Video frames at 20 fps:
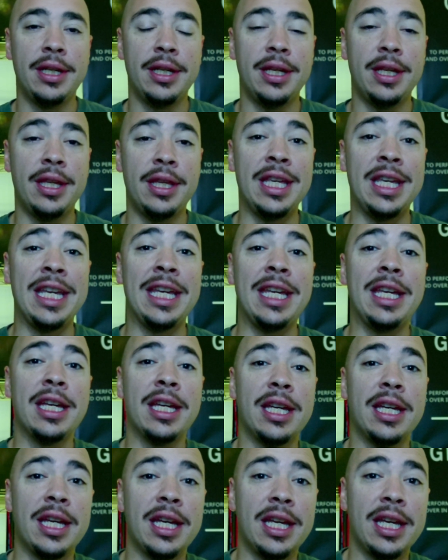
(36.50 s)
the
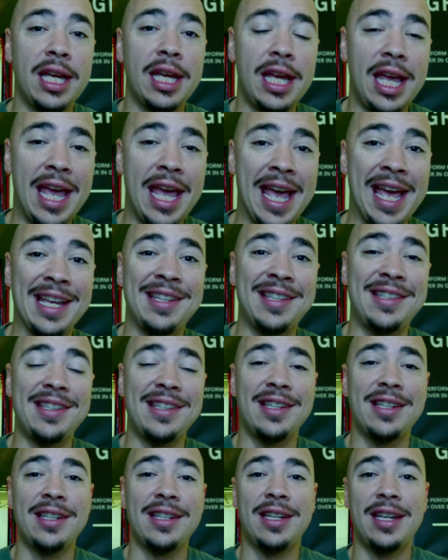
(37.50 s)

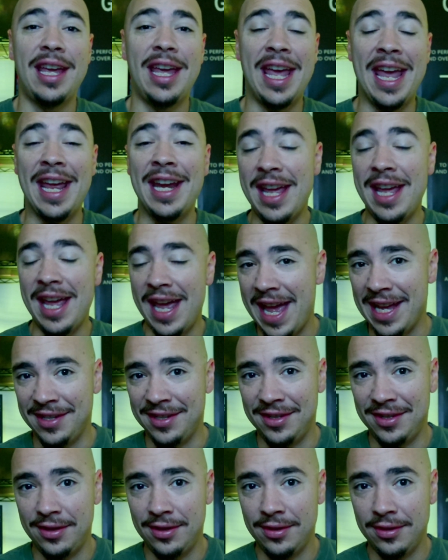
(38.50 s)

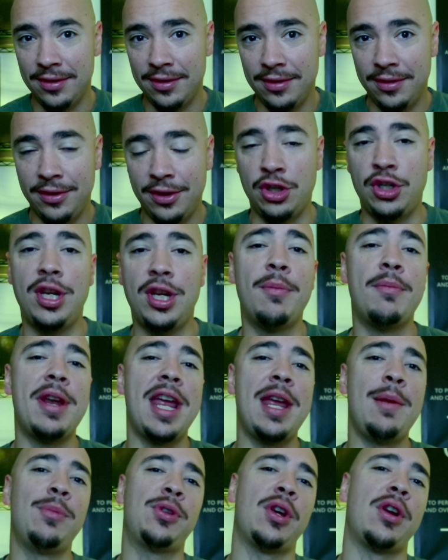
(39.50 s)
SNS, the SHIB
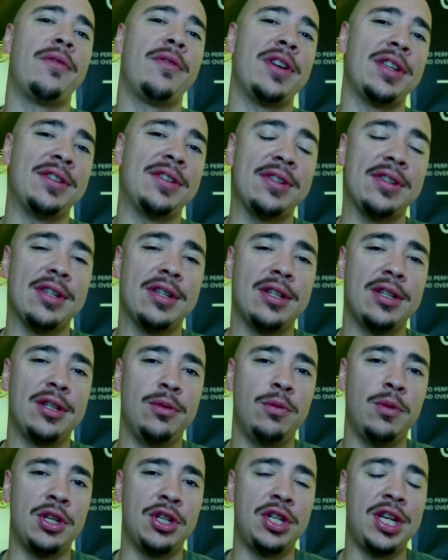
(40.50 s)
name service,
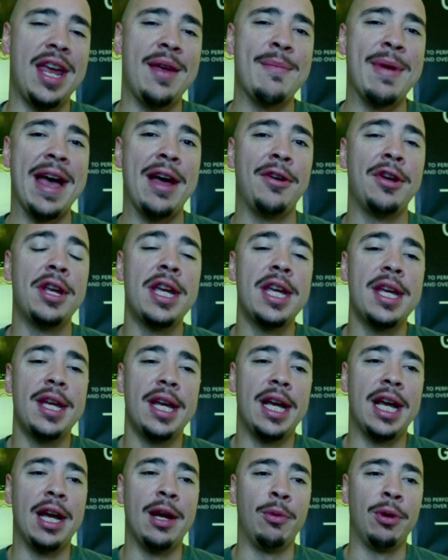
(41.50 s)
which came out.
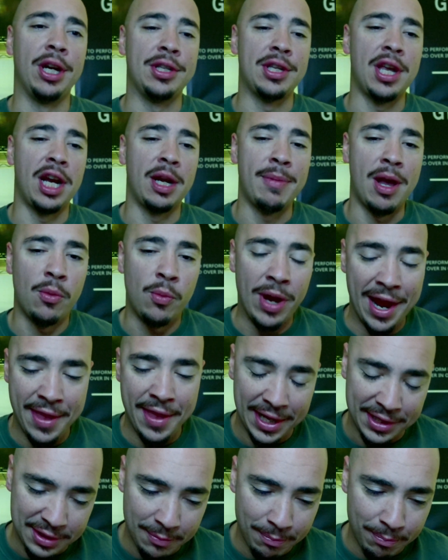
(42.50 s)
We're going to talk about why
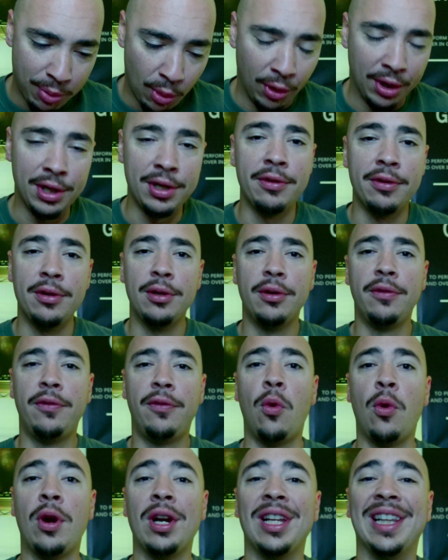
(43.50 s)
that's important
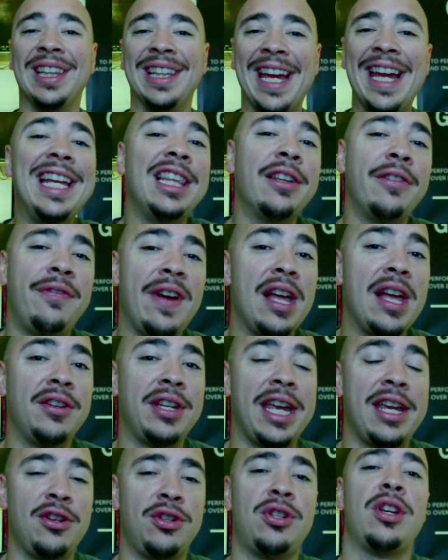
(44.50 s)
for laying the
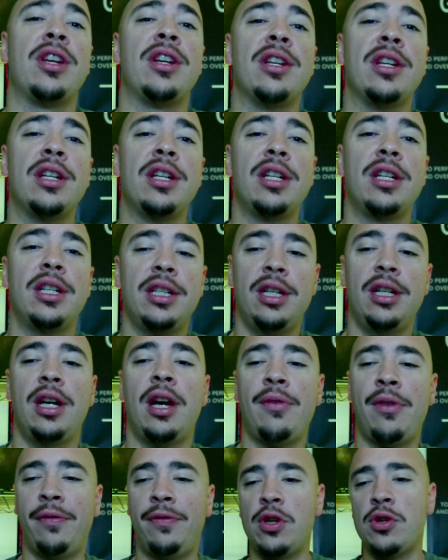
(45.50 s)
foundation of
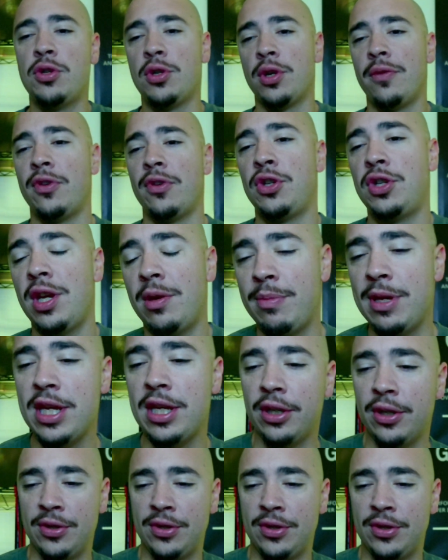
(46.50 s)
the future of the SHIB
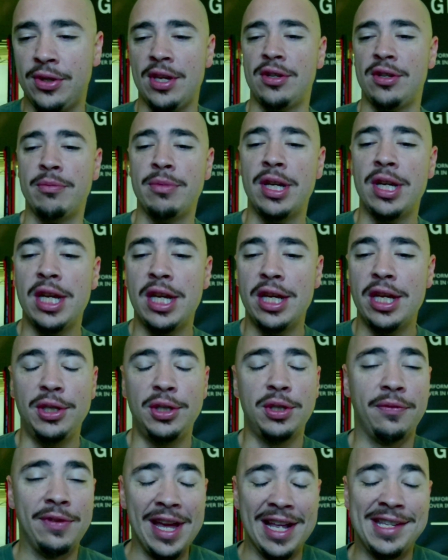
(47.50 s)
ecosystem. So
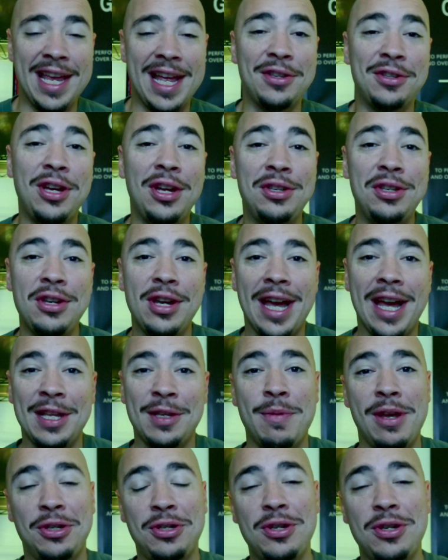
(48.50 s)
if that sounds good to you guys,
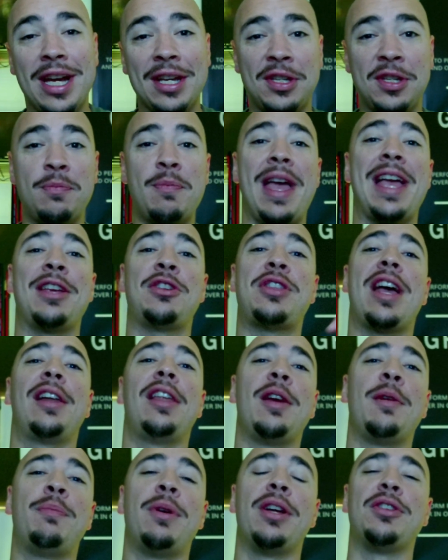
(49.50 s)
make sure you guys smash that
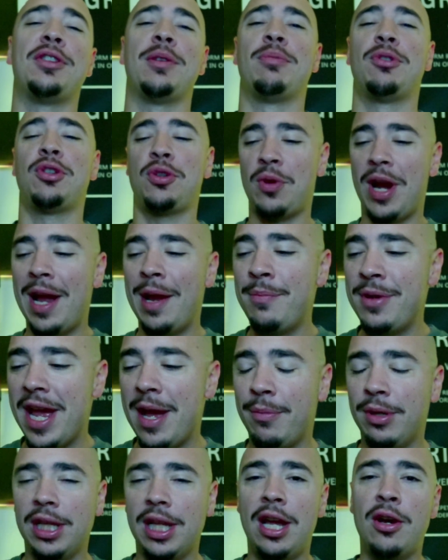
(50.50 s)
like button. Subscribe down
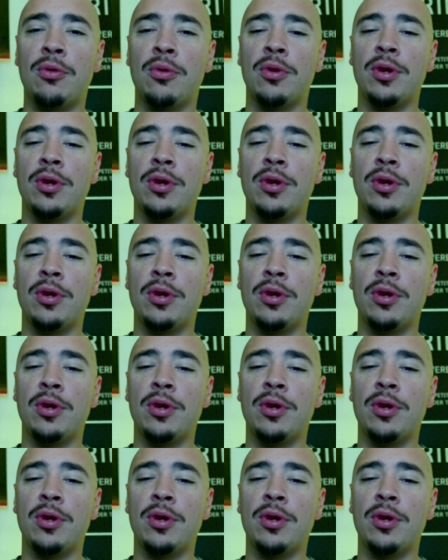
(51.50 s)
below.